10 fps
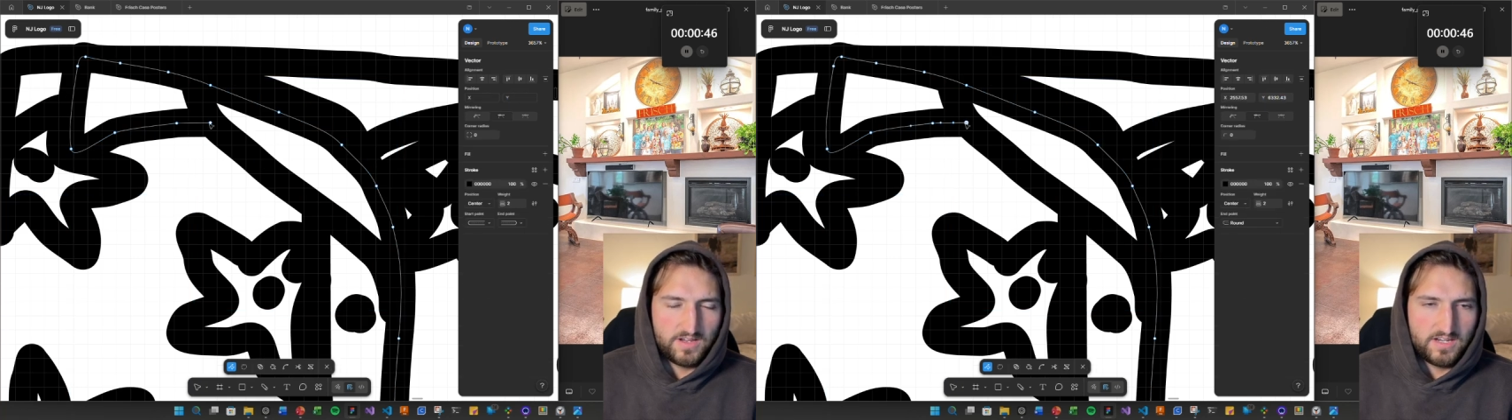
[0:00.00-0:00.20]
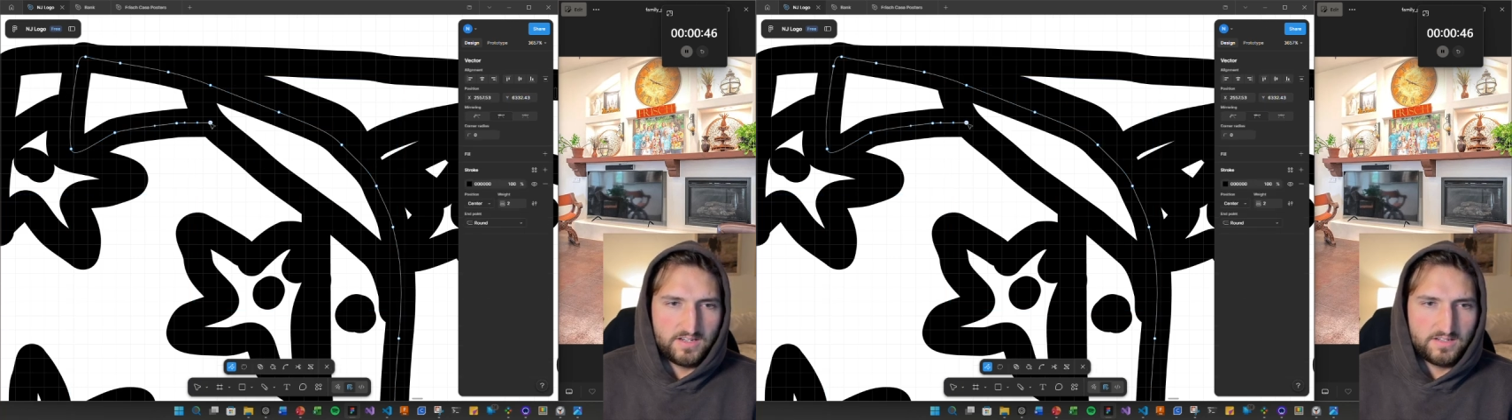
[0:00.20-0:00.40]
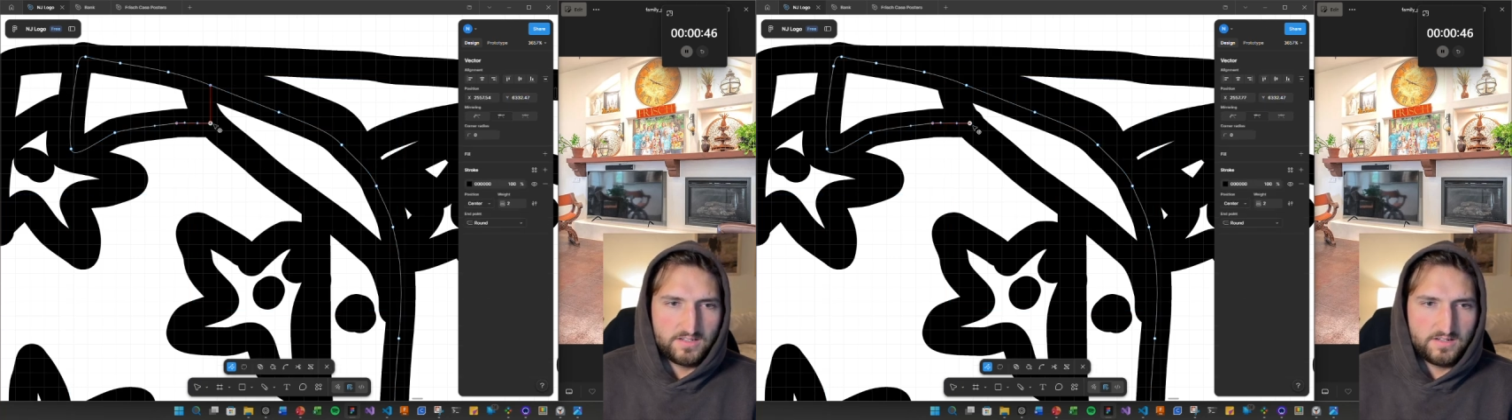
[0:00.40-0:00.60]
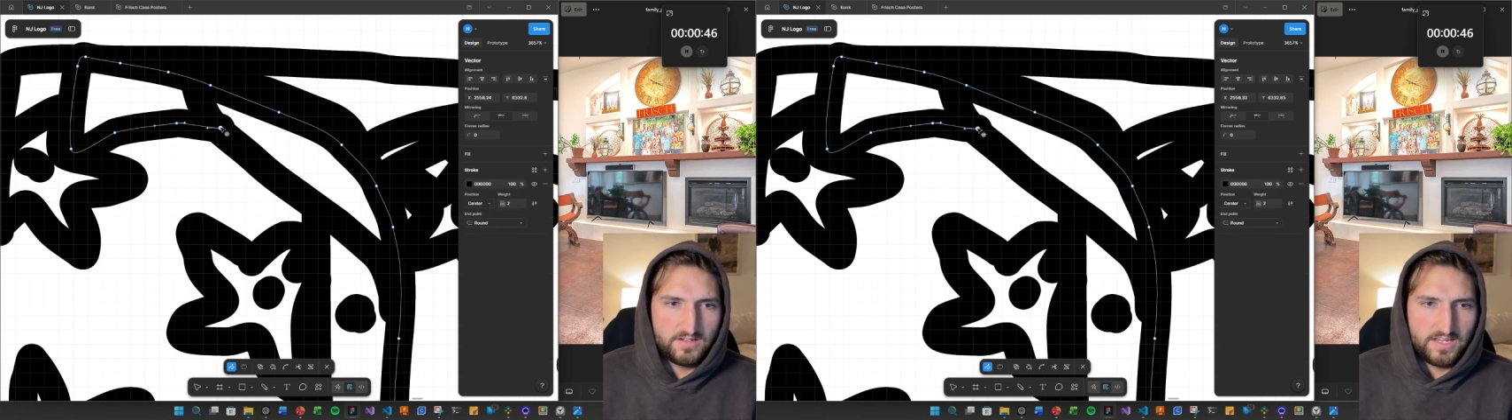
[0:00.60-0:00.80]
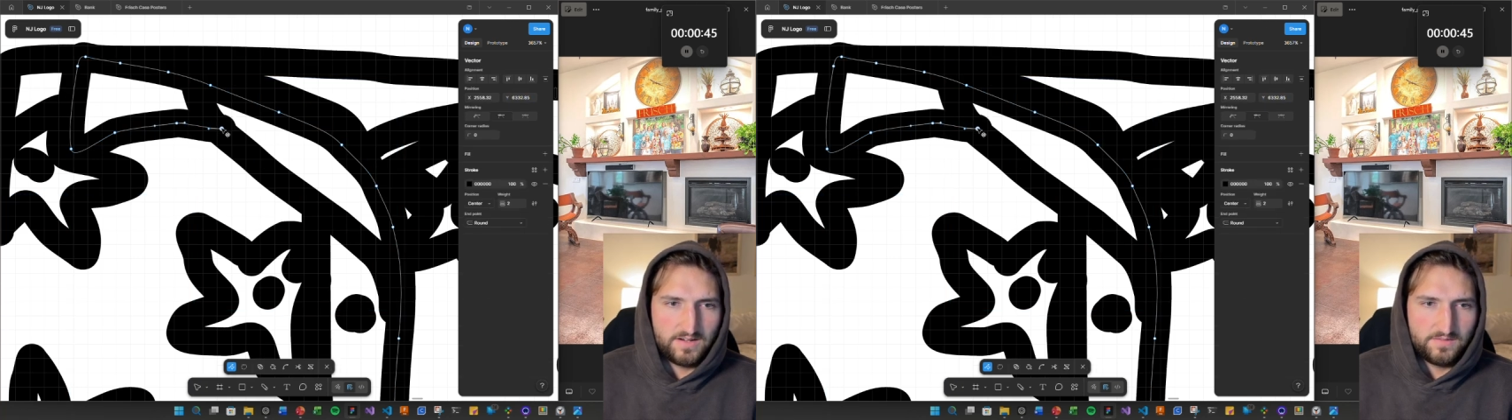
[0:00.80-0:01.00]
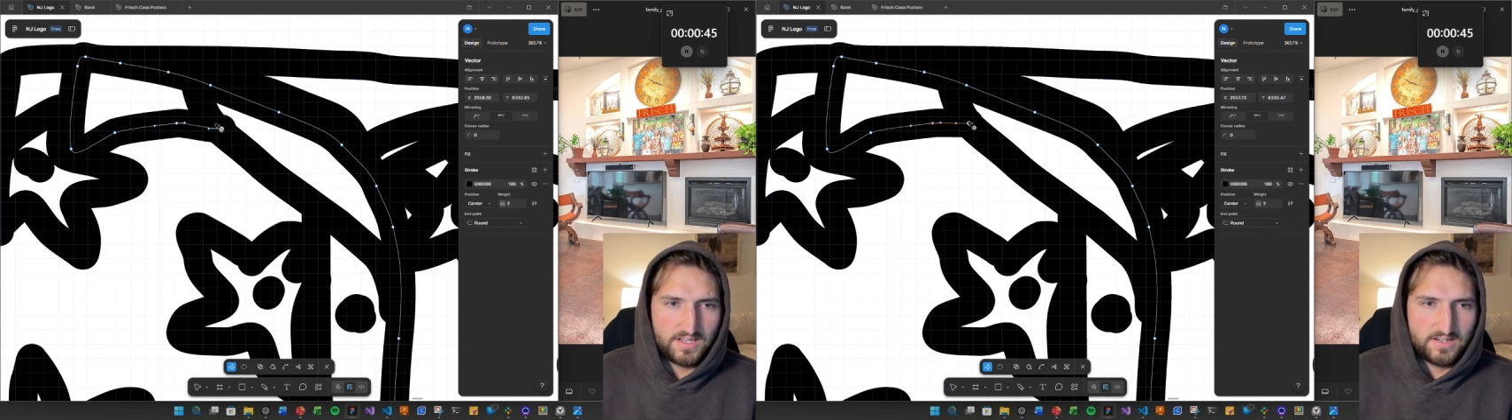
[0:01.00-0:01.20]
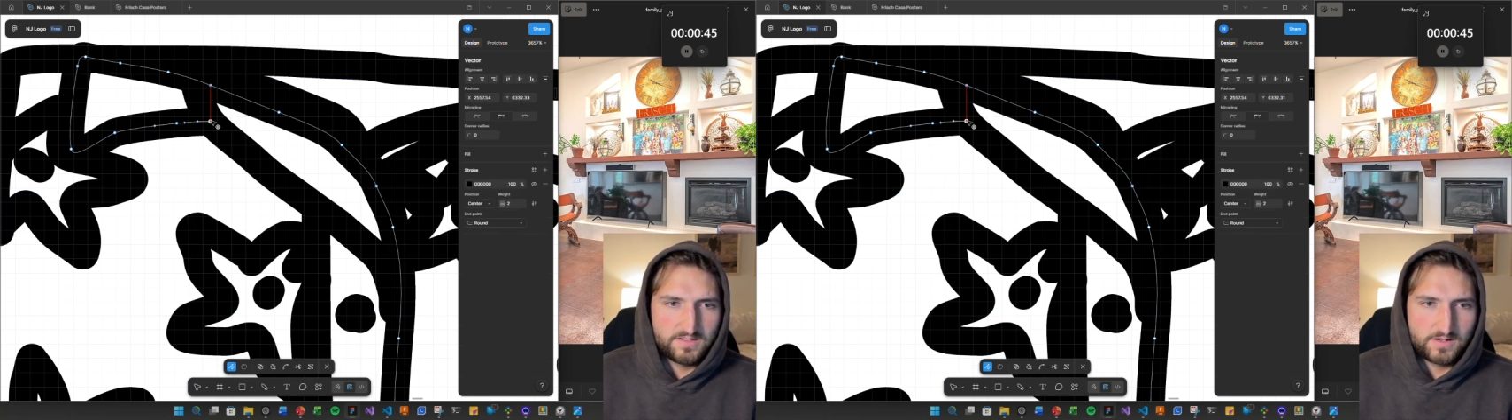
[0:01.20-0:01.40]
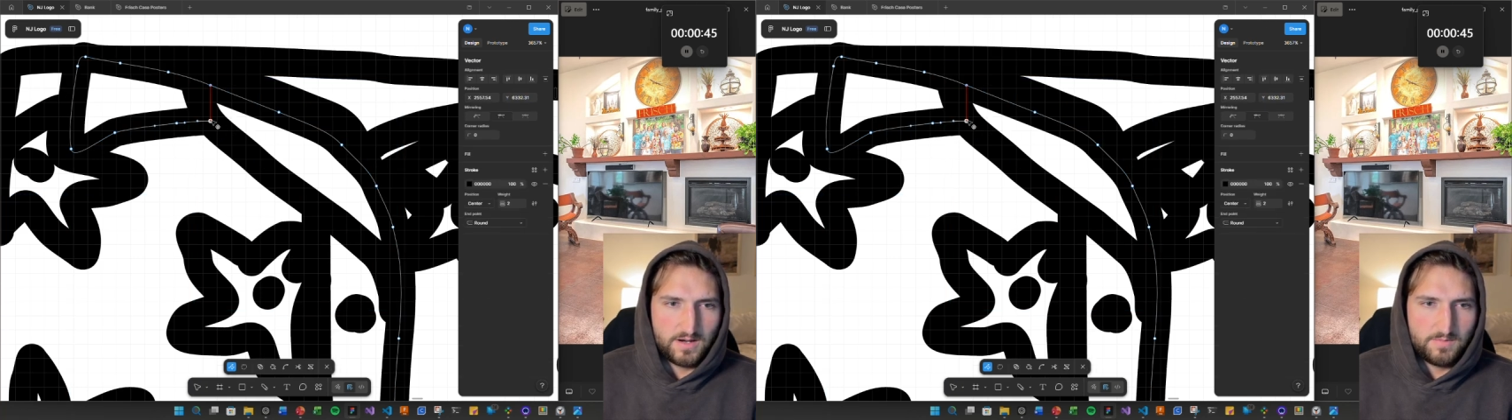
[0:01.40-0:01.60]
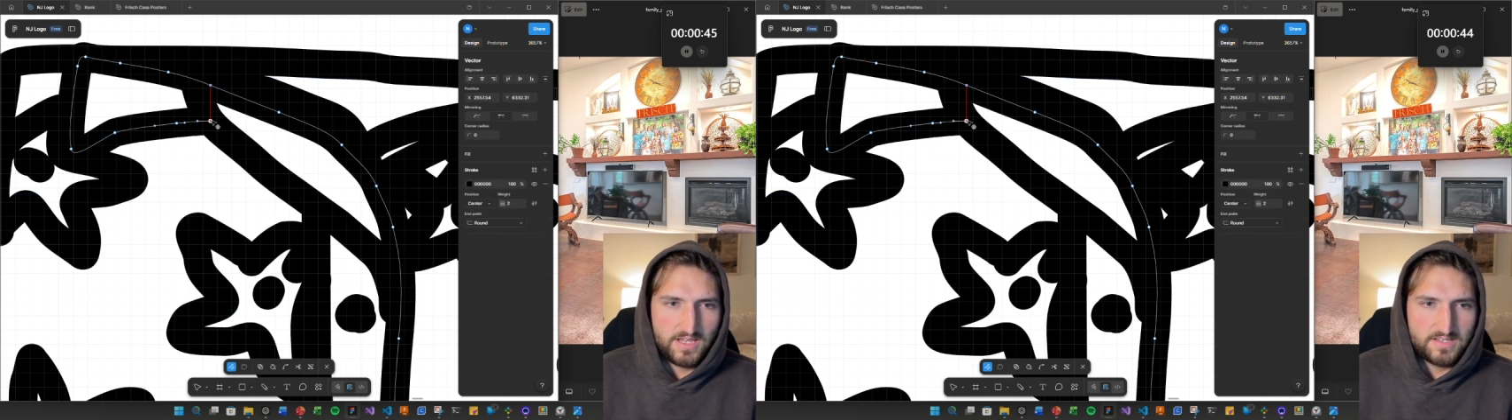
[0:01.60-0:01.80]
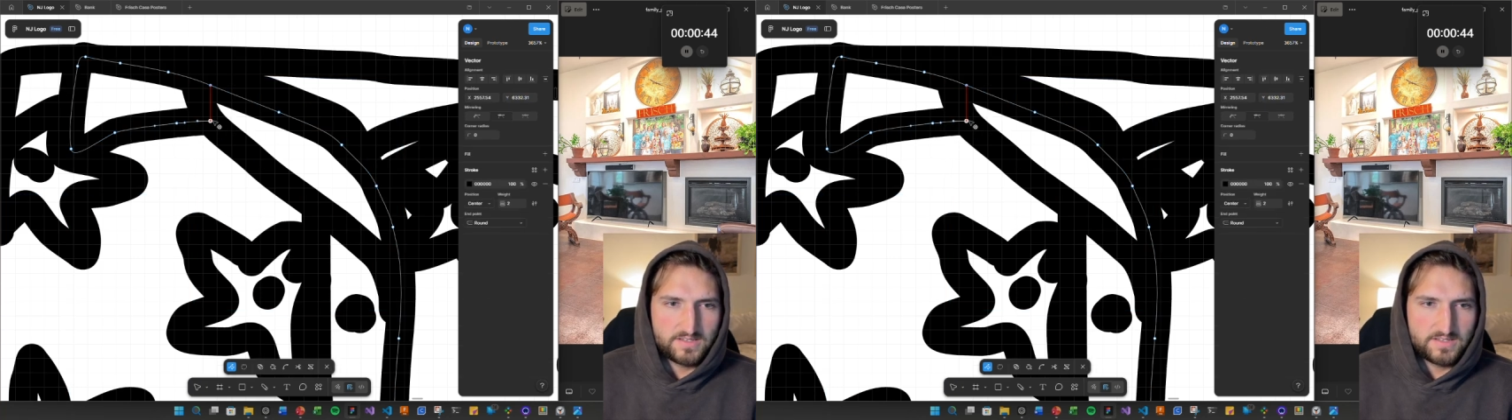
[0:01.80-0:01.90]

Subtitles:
I didn't, I don't think I described that.